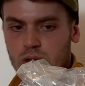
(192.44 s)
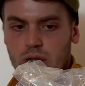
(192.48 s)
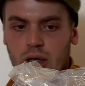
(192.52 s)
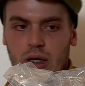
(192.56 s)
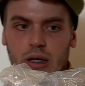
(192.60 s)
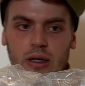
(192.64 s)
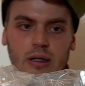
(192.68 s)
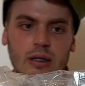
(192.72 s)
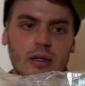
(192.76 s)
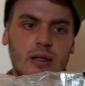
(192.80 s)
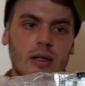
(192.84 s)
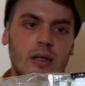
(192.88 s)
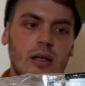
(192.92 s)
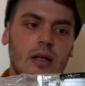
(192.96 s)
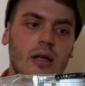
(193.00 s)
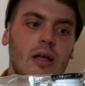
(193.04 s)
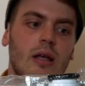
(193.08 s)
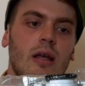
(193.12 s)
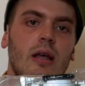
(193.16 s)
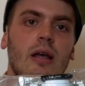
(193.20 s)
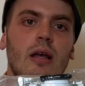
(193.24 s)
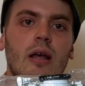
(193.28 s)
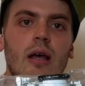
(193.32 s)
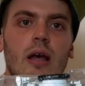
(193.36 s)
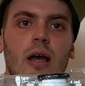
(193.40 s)
you get,
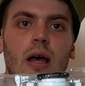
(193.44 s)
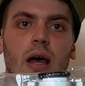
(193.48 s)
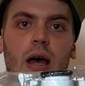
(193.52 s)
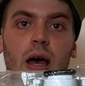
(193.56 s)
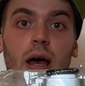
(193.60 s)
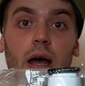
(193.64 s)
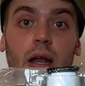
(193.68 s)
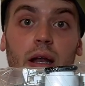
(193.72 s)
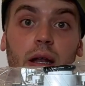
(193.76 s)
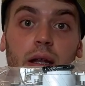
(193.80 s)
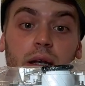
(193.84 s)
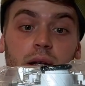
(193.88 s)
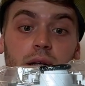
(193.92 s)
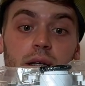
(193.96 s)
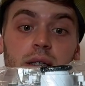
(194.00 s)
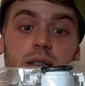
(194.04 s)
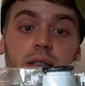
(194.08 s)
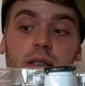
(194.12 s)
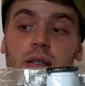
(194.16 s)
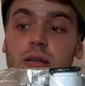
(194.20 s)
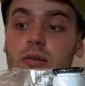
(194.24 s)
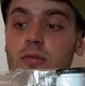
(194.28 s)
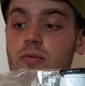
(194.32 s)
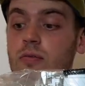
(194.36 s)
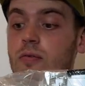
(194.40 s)
and it
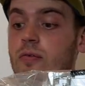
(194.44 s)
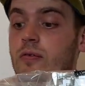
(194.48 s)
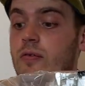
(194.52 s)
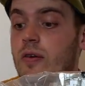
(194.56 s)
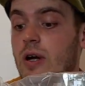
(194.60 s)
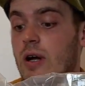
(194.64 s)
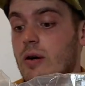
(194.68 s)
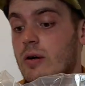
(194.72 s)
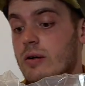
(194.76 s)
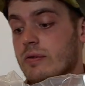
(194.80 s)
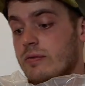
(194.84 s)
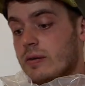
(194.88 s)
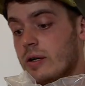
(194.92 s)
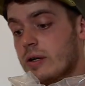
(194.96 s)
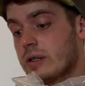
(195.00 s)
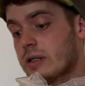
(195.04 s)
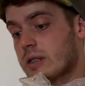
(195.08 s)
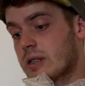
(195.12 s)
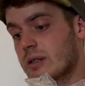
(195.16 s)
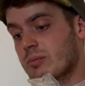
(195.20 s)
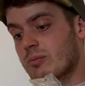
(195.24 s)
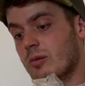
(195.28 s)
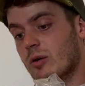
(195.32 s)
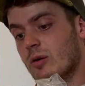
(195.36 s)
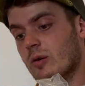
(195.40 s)
is very, very
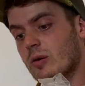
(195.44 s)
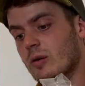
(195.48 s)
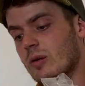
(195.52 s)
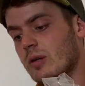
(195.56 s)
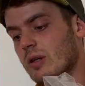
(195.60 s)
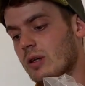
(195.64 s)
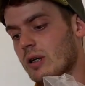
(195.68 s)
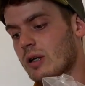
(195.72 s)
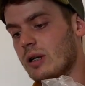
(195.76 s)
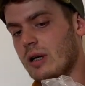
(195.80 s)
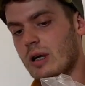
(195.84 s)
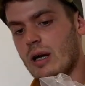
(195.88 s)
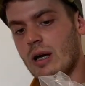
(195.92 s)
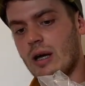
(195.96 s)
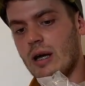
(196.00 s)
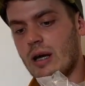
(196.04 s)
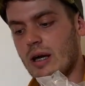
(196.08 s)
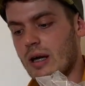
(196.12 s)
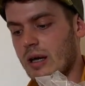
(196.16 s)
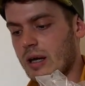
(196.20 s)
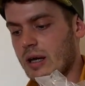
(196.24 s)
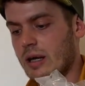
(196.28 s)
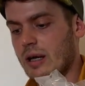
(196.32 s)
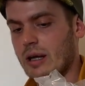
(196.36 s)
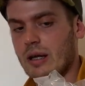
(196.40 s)
small,
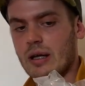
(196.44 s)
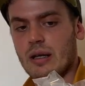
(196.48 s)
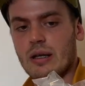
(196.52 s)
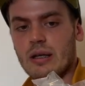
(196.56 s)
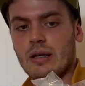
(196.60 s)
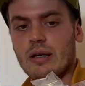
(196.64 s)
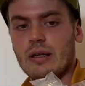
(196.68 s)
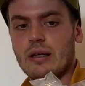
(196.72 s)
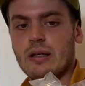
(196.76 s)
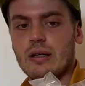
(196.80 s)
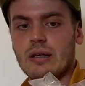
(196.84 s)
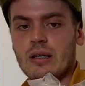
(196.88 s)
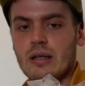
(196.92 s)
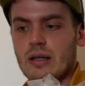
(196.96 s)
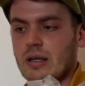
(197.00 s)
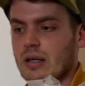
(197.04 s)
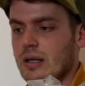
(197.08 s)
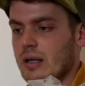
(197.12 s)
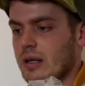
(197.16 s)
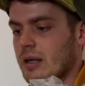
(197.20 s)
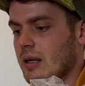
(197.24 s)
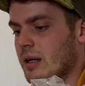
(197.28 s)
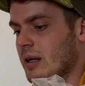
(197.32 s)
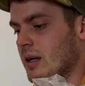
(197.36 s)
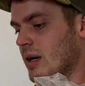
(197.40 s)
and
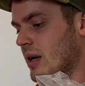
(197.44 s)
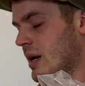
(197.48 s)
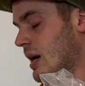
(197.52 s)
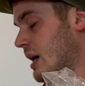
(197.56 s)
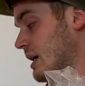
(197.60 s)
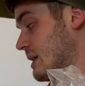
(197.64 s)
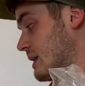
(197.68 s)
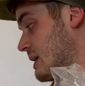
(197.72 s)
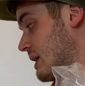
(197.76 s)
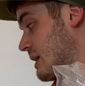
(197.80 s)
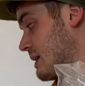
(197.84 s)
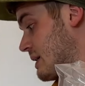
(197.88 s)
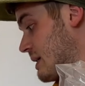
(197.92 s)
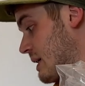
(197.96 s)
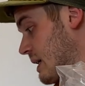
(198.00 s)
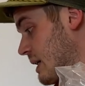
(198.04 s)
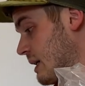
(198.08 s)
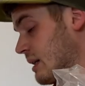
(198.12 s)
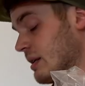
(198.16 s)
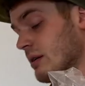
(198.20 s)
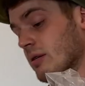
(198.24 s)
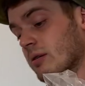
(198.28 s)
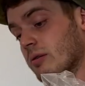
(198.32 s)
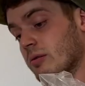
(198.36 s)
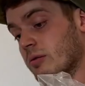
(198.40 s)
as I
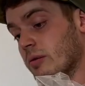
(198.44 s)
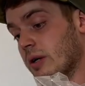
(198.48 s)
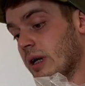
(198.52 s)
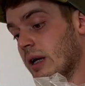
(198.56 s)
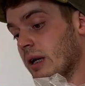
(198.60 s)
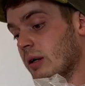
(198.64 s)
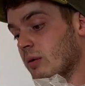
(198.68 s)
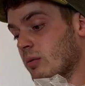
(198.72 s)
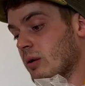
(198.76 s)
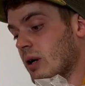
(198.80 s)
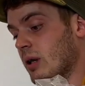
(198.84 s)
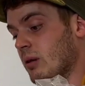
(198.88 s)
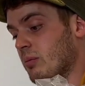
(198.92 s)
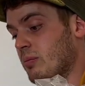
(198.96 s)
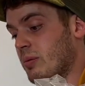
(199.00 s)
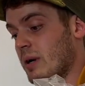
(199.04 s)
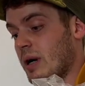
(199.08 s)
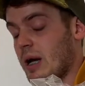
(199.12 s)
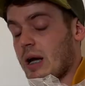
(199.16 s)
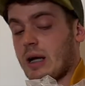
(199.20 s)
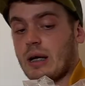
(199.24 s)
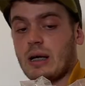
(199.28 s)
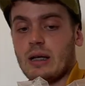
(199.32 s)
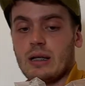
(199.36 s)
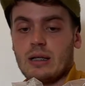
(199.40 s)
said, really well
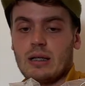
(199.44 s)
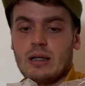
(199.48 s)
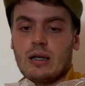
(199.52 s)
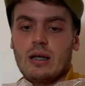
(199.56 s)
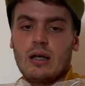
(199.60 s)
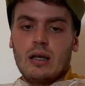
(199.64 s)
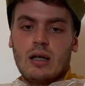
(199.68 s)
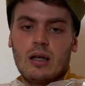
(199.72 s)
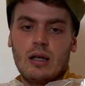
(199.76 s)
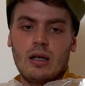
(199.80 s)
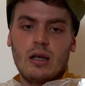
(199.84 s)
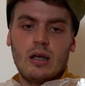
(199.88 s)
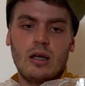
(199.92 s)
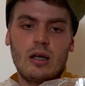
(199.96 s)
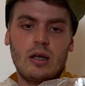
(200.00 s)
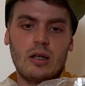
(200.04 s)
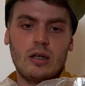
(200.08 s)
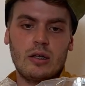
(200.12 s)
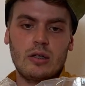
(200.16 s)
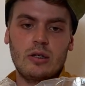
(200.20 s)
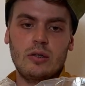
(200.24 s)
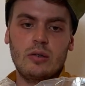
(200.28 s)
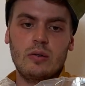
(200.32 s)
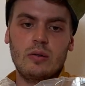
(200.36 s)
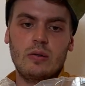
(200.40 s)
packed.
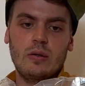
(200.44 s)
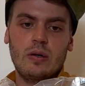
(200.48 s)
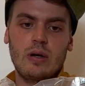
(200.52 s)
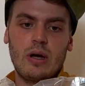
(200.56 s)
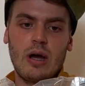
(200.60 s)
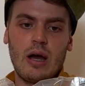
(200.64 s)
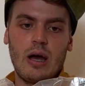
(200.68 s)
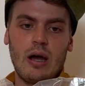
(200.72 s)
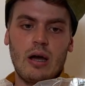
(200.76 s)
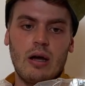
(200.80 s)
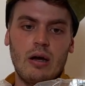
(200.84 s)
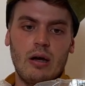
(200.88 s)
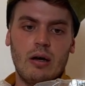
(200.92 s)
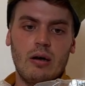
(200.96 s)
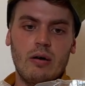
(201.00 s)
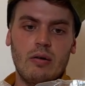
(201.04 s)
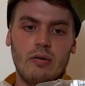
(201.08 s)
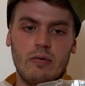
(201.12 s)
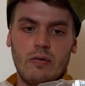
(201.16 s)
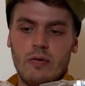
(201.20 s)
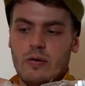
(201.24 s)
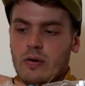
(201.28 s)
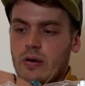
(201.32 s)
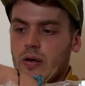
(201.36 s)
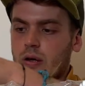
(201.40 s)
You
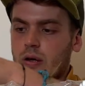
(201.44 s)
have